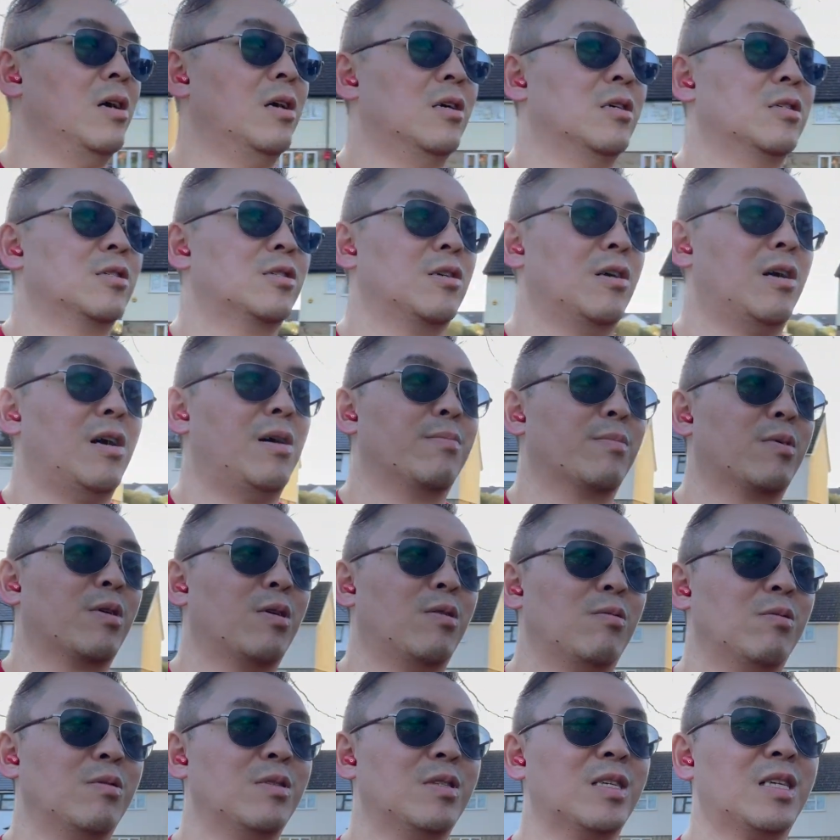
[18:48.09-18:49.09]
So I'm
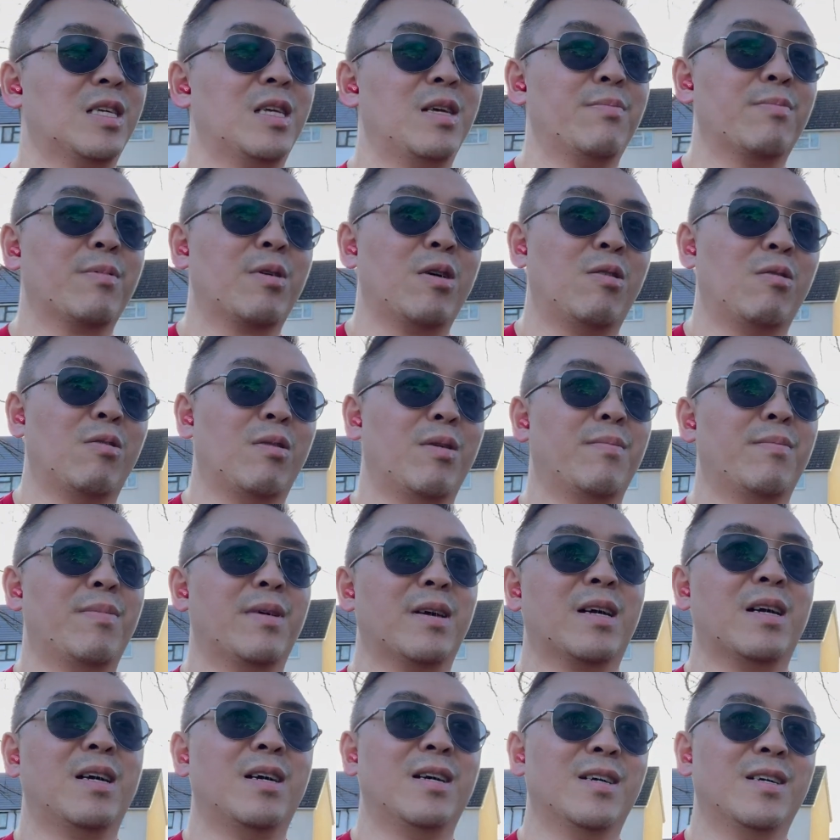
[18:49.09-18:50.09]
going to keep going
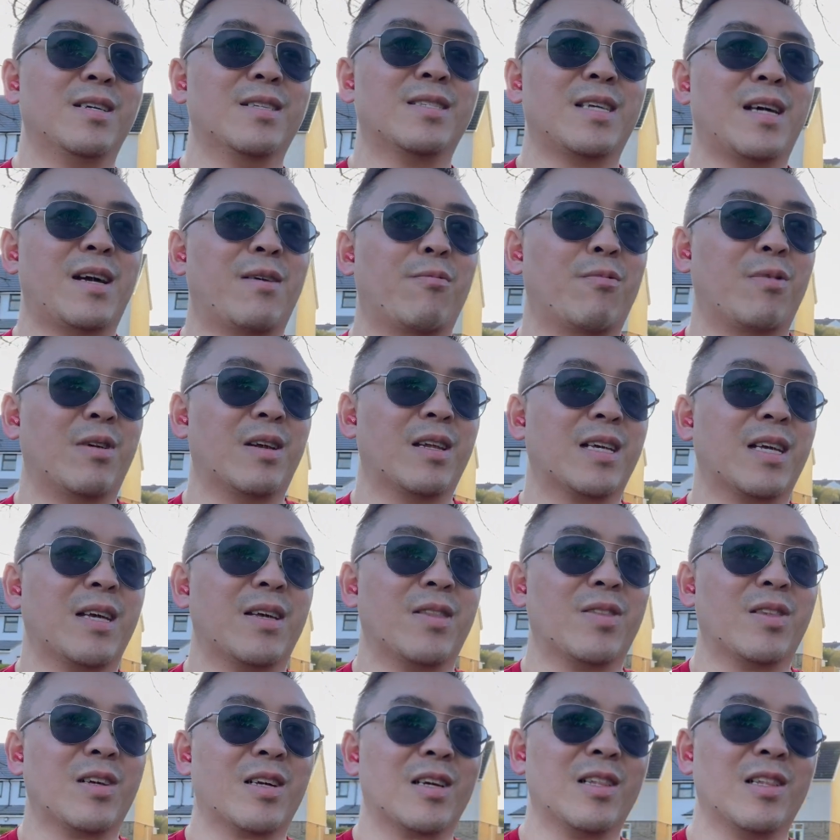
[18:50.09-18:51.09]
because I want to
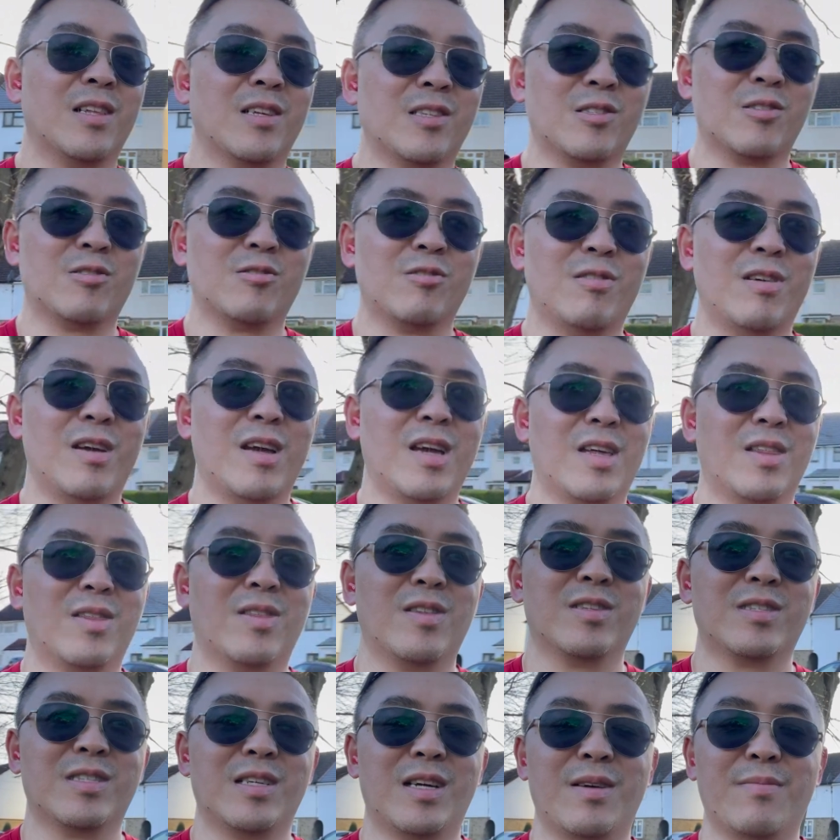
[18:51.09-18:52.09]
get the cholesterol and
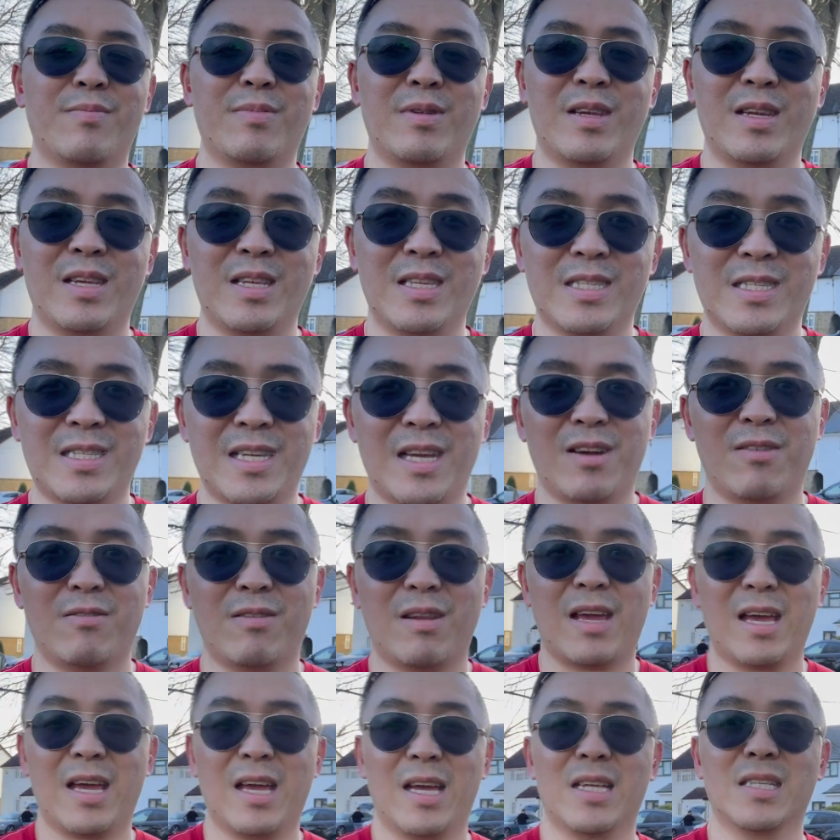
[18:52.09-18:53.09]
the diabetes down,
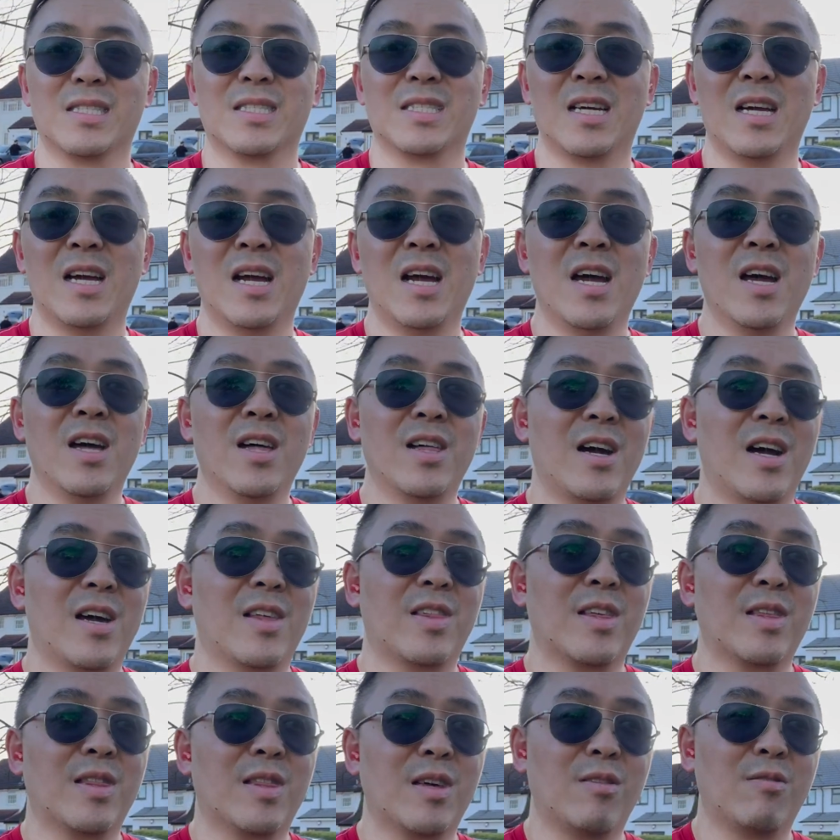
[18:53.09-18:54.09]
and I
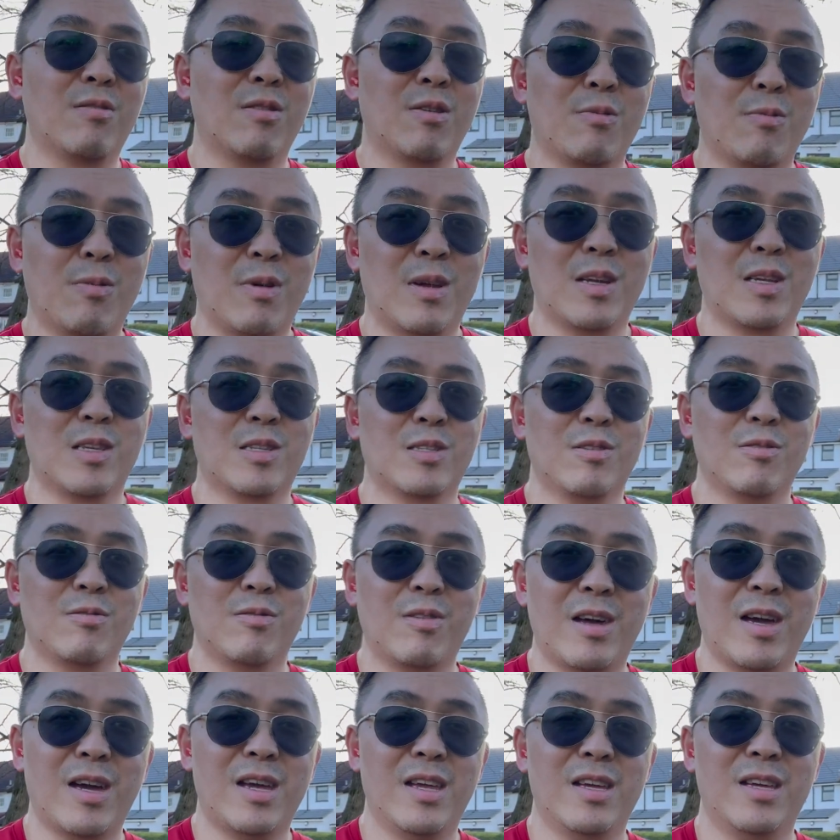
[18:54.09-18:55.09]
think the only way to do
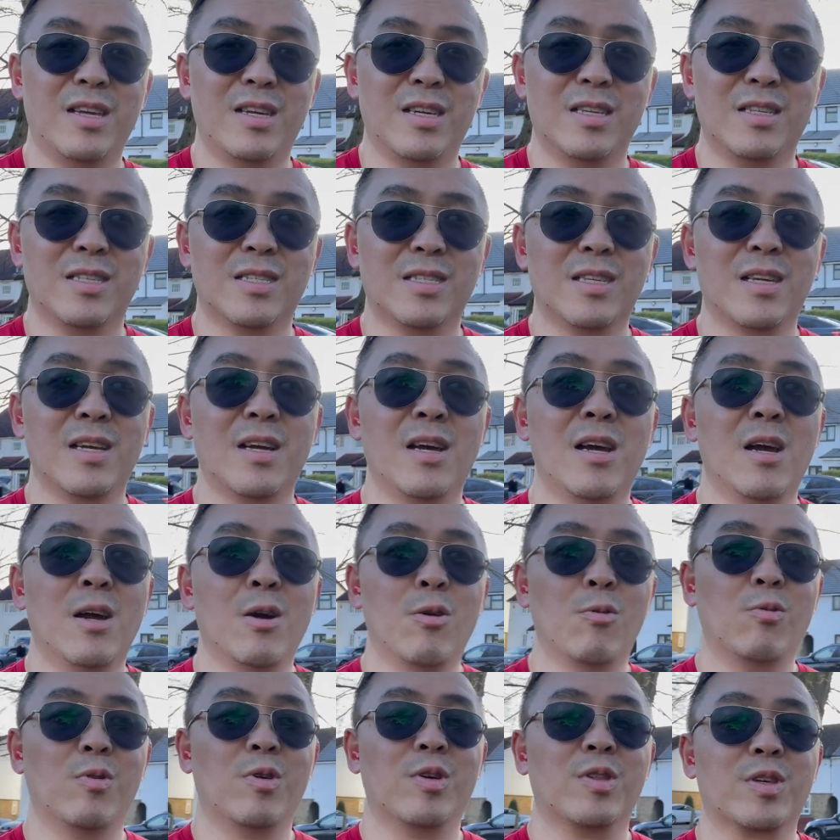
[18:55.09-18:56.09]
that is
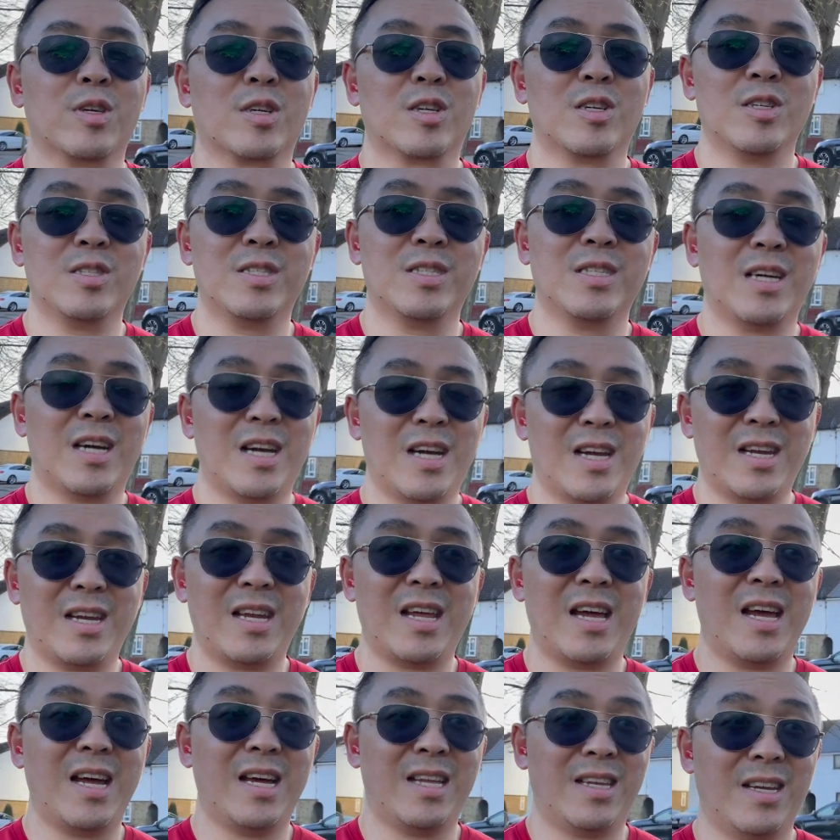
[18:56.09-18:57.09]
with good diet
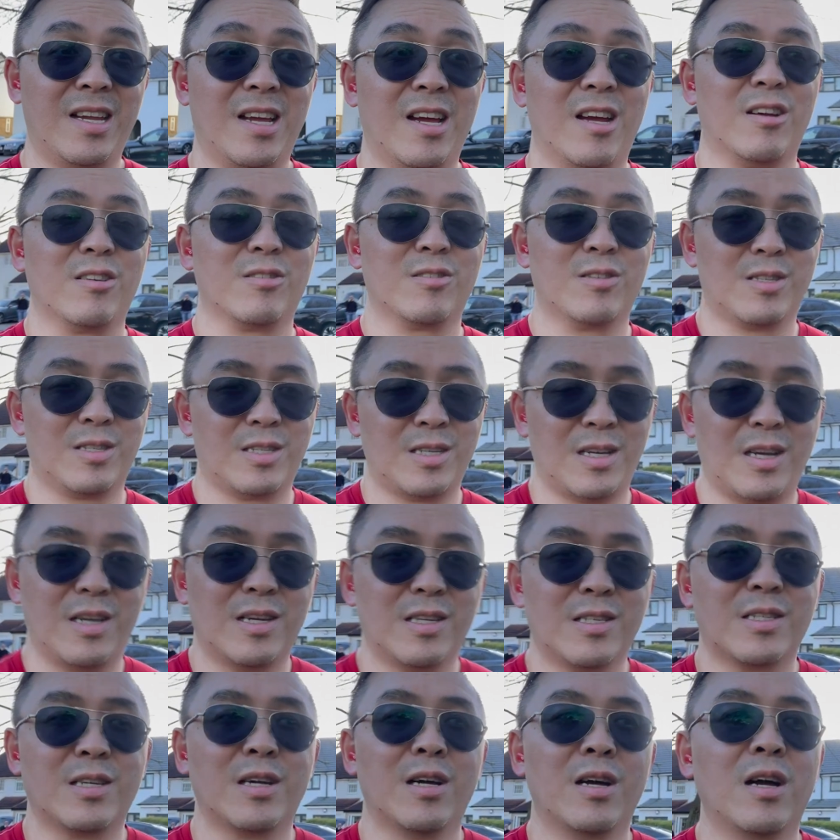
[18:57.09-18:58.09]
and
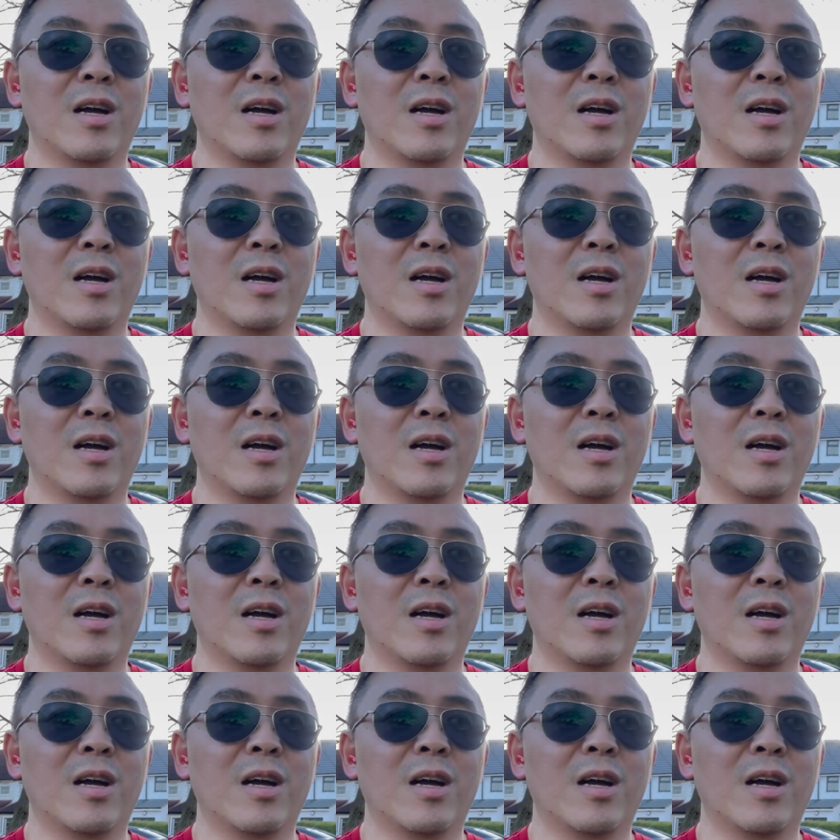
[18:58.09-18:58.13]
exercise.